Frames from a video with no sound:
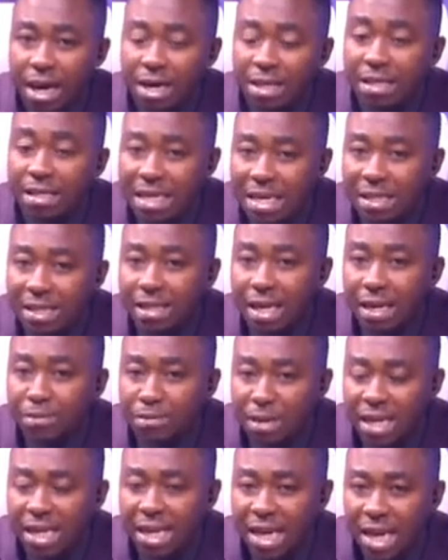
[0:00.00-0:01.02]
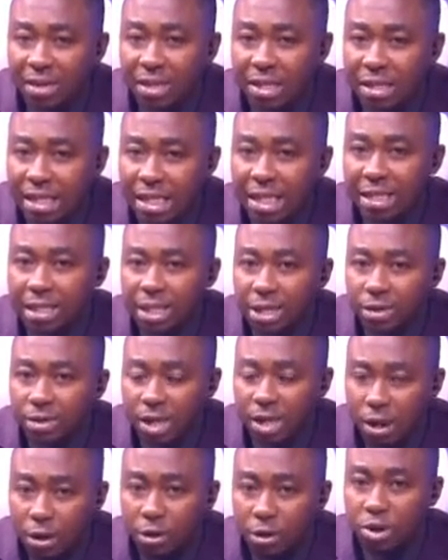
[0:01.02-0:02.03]
these and many other
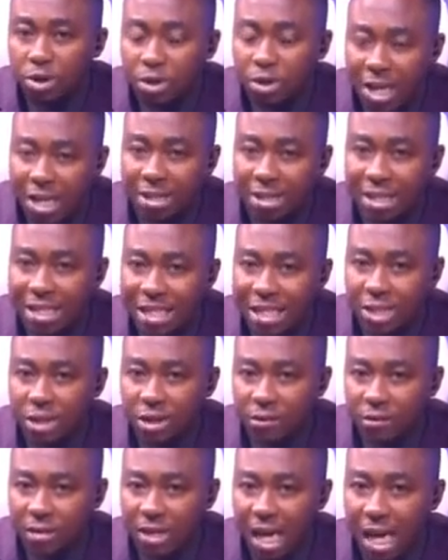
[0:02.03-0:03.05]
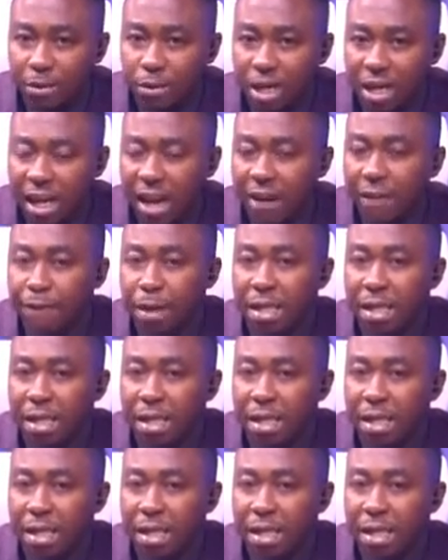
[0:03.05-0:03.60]
details on tonight's edition of Diamond Live.